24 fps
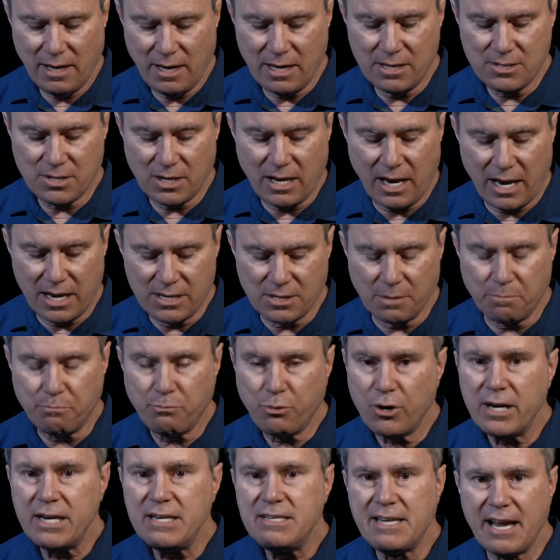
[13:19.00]
is a, is a
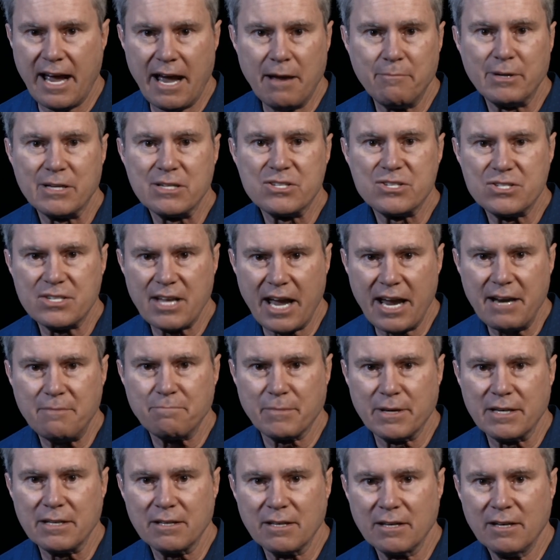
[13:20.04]
pretty damning
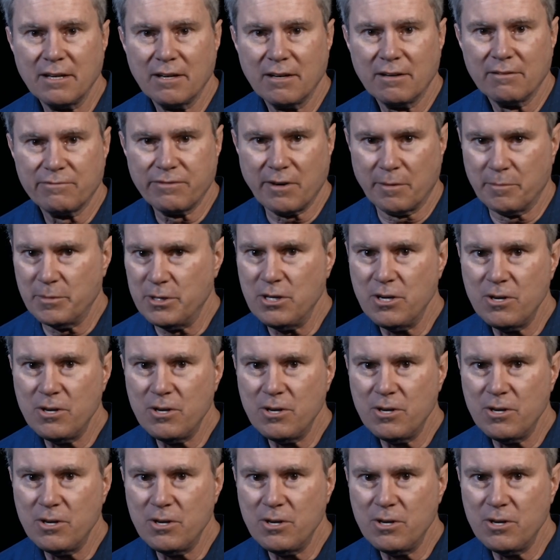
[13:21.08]
statement from a